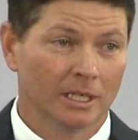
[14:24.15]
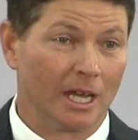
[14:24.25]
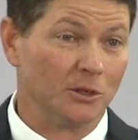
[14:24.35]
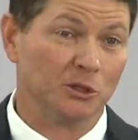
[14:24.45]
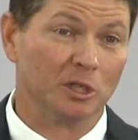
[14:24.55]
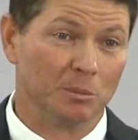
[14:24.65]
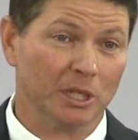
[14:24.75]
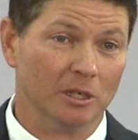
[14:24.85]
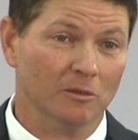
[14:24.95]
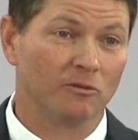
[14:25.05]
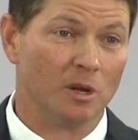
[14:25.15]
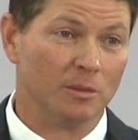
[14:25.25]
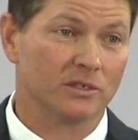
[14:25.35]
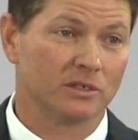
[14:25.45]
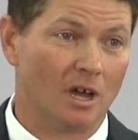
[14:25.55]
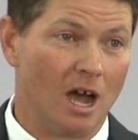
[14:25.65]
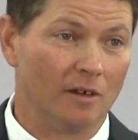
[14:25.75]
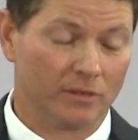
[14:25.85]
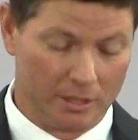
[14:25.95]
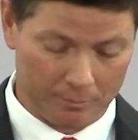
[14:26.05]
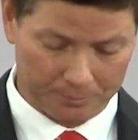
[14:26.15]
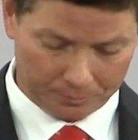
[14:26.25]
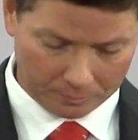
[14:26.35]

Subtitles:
Guys, you're going to be hearing from us often.